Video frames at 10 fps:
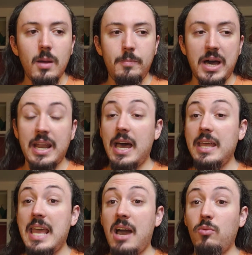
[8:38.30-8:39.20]
but
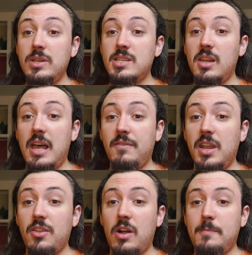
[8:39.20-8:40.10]
uh, yeah, we still have
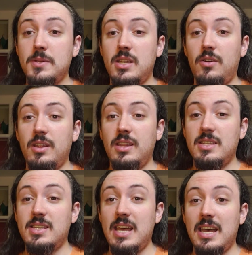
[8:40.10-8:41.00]
another episode in
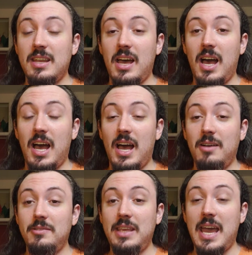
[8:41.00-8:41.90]
this set.
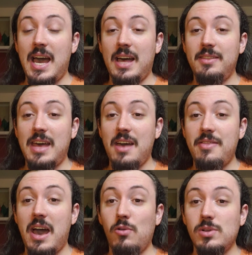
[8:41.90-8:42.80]
Uh, yeah,
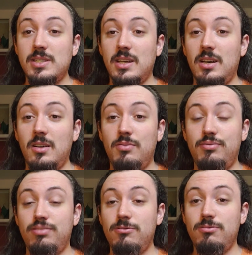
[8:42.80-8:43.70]
that that was a
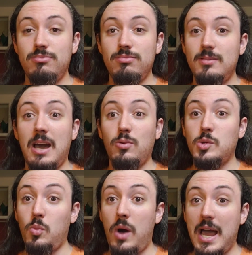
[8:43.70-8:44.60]
that
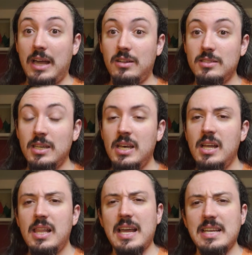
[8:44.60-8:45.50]
was wild.
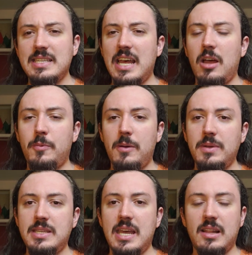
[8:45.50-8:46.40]
Like I said, I'll
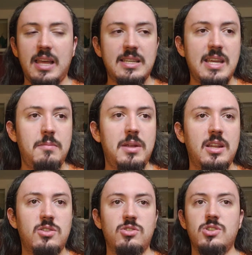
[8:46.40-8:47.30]
probably take like ten
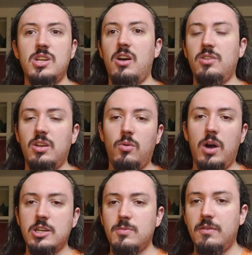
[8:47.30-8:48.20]
minutes or so. You know,
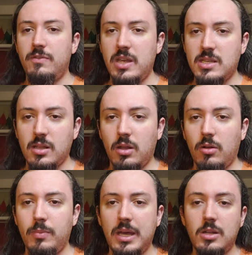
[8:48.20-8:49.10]
wash my face a
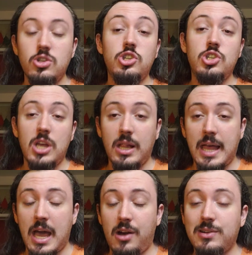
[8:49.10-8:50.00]
little bit, chill
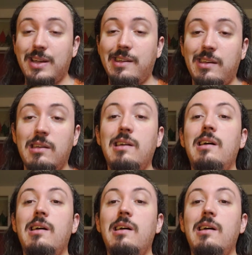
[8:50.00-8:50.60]
out, kind of